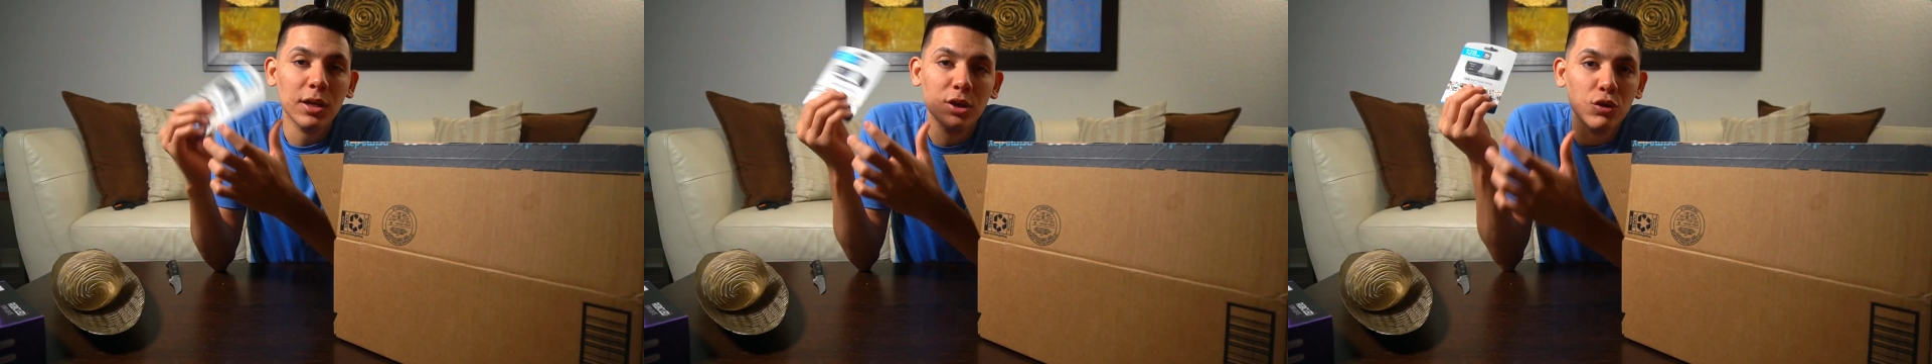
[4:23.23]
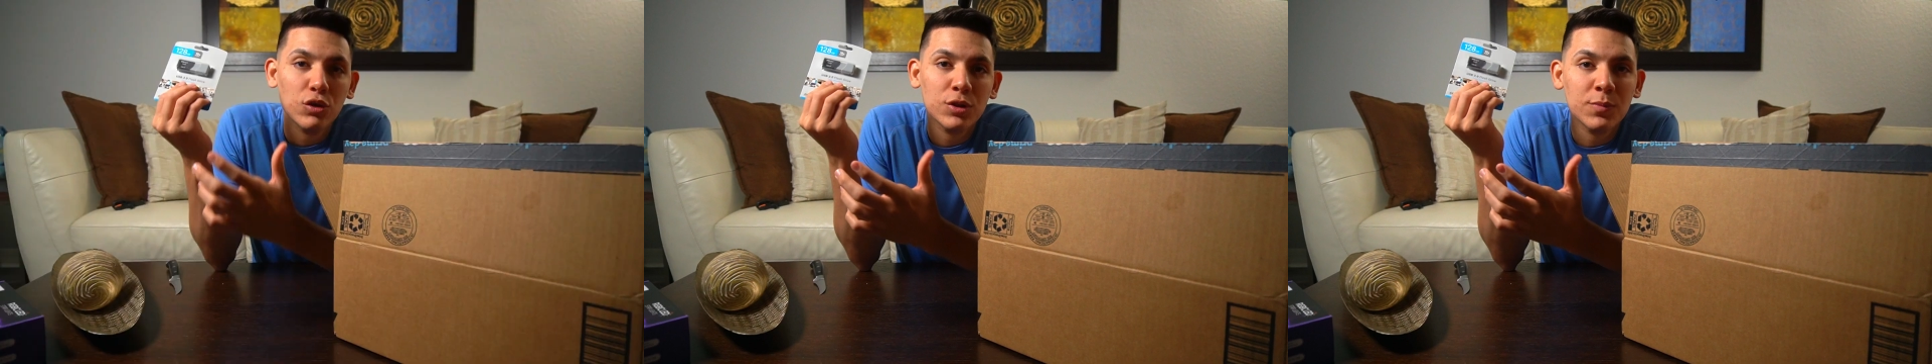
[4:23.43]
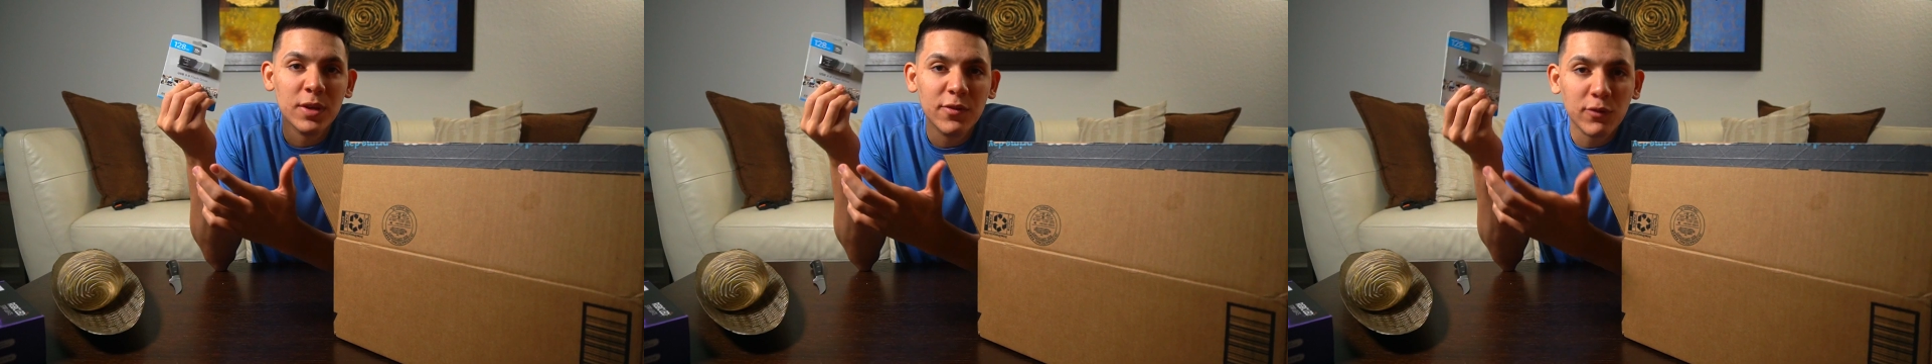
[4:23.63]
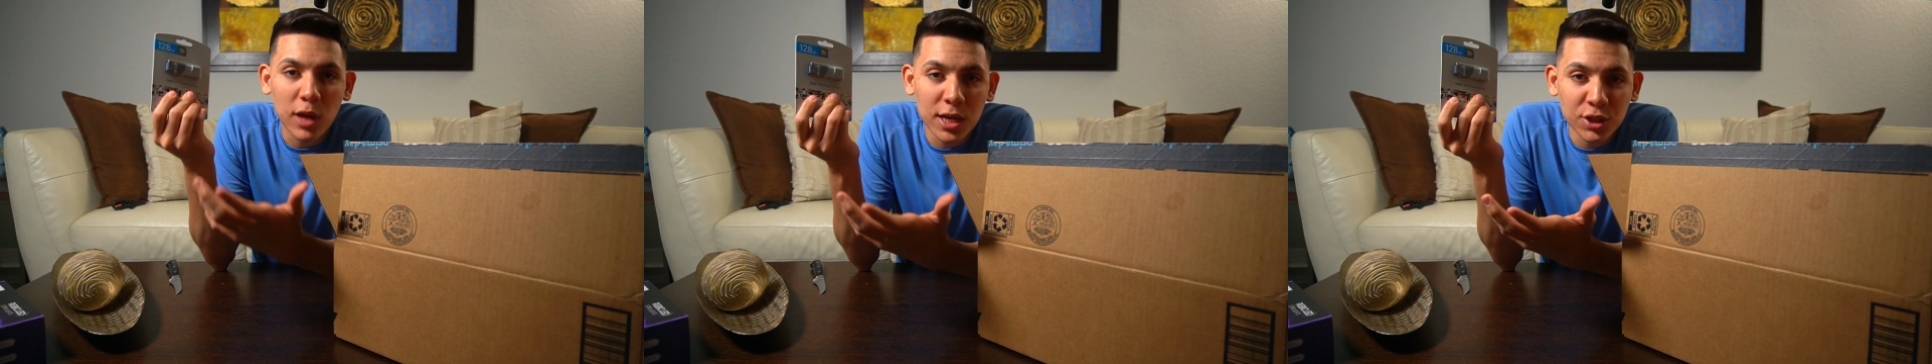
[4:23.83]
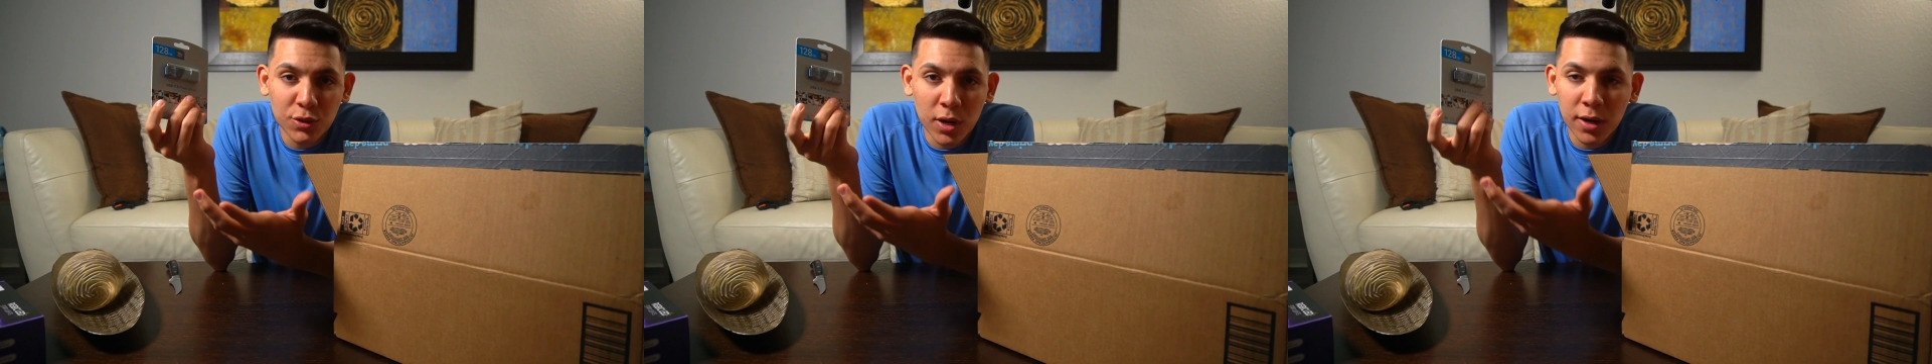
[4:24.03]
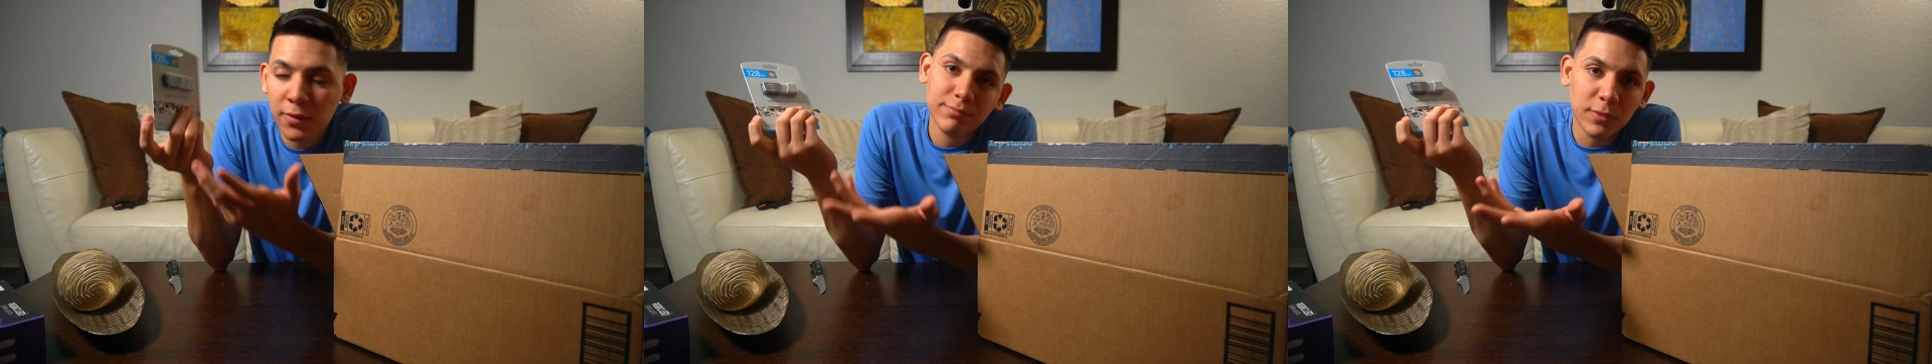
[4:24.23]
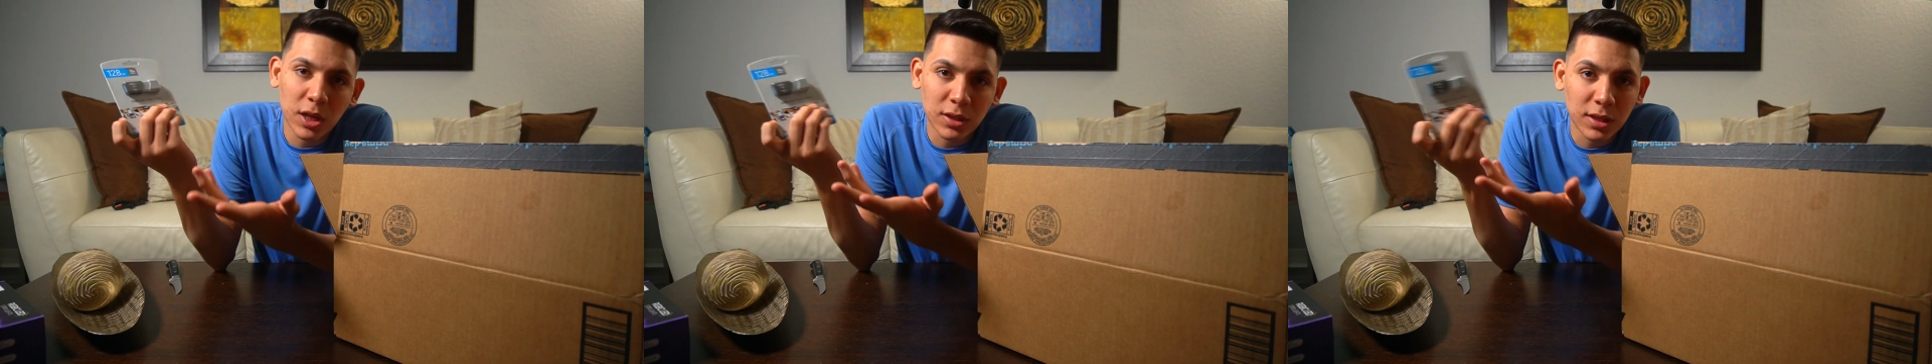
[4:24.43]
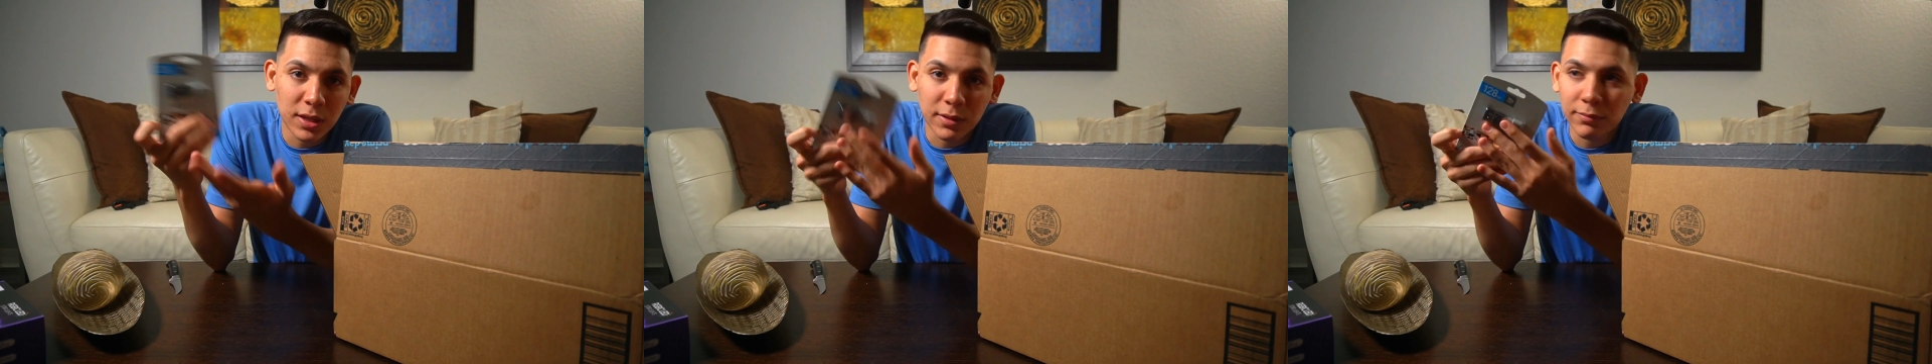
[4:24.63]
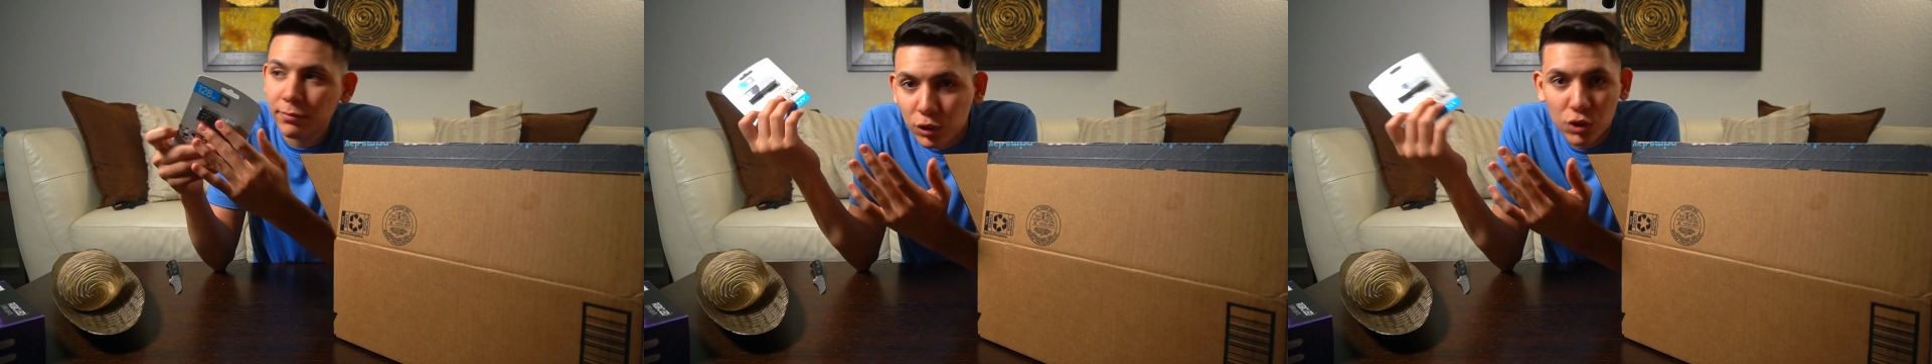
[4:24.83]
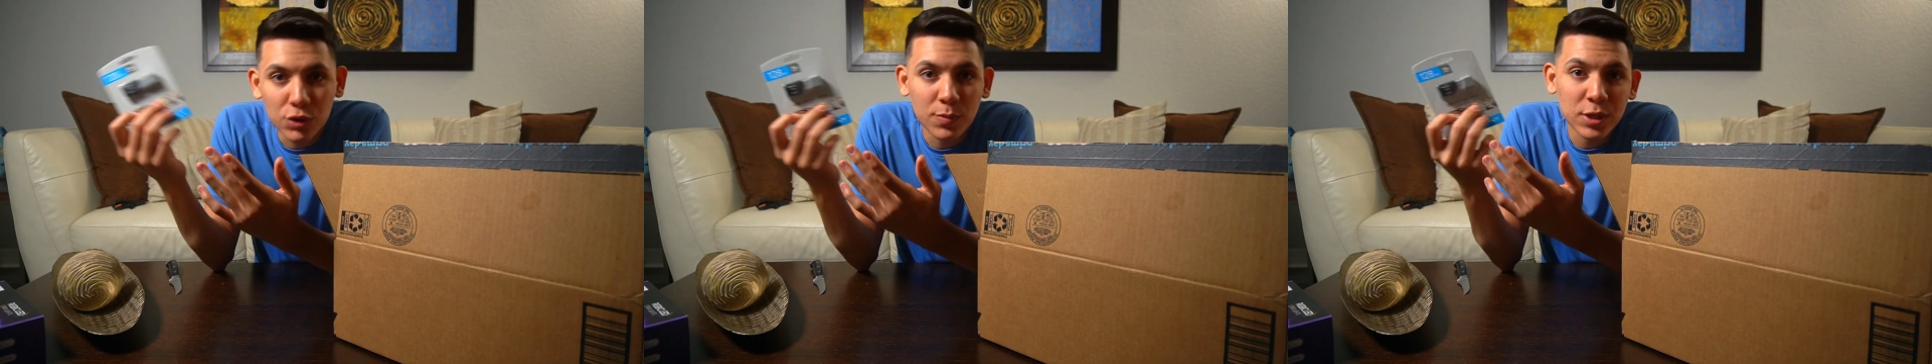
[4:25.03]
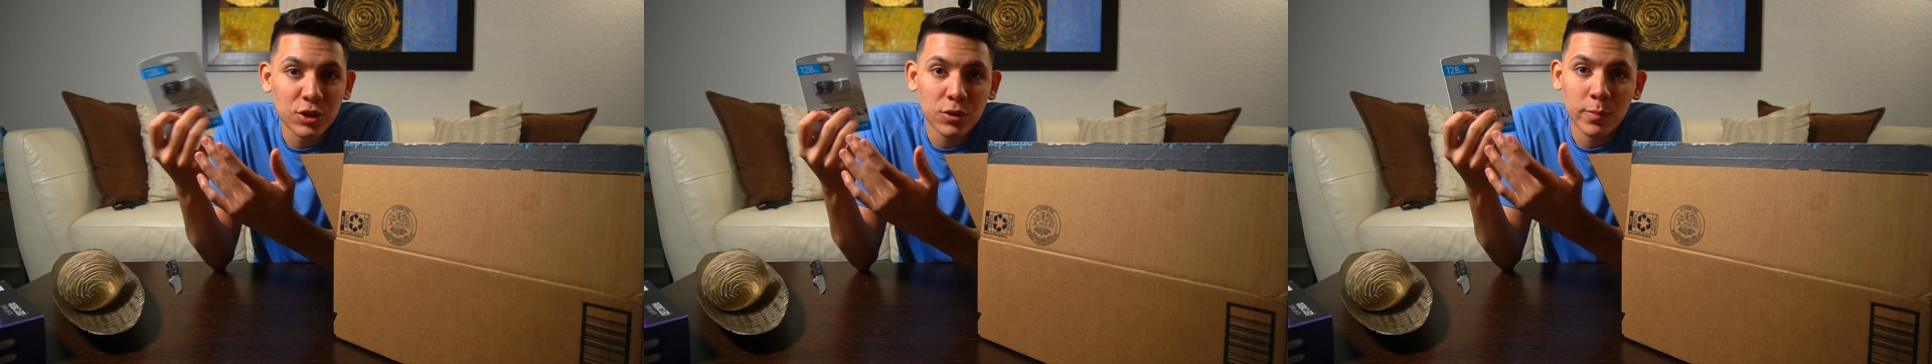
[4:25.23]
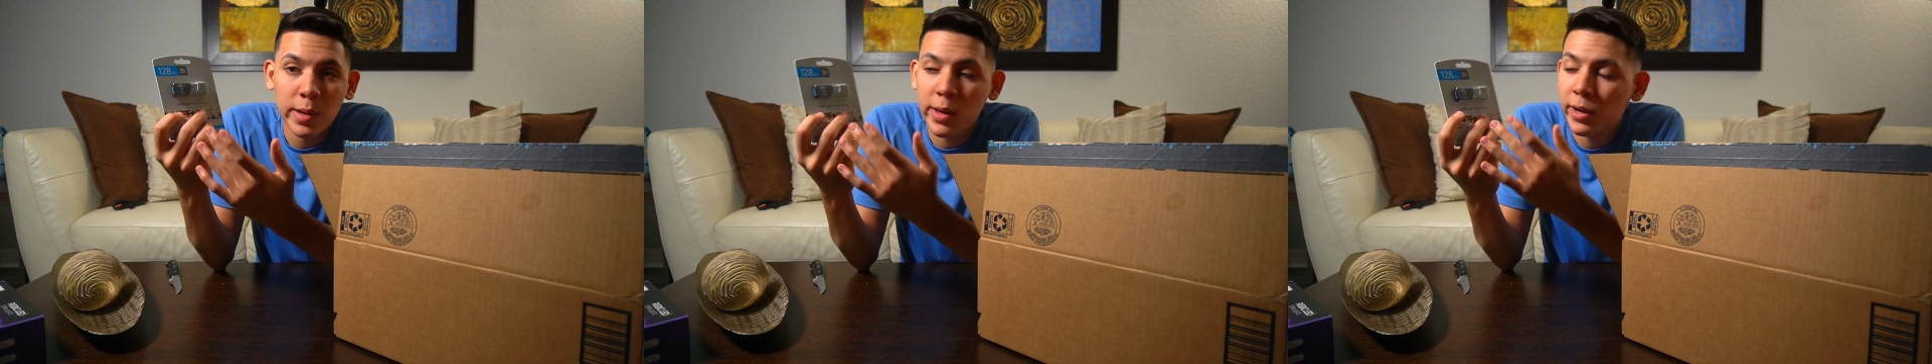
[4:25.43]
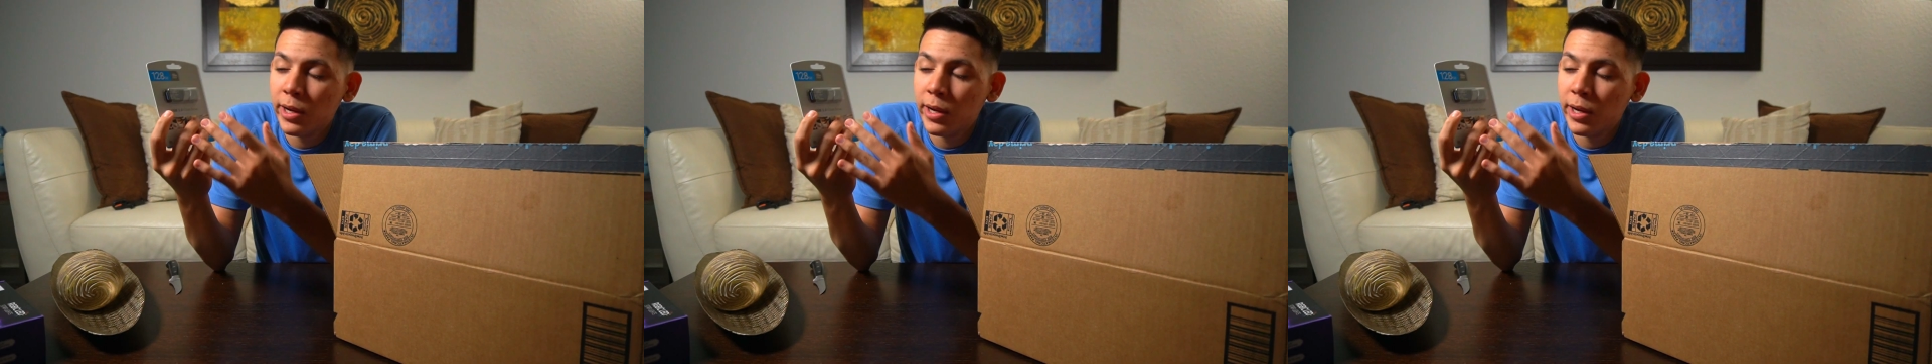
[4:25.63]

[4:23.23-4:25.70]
USB flash drive. Nothing too special about